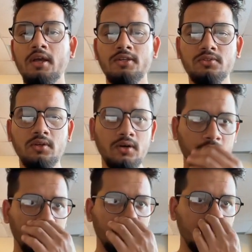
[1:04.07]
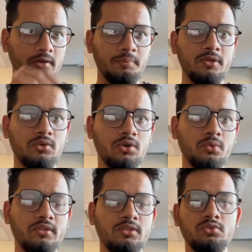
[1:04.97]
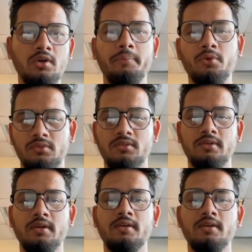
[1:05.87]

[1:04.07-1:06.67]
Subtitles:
So let me go with two approaches.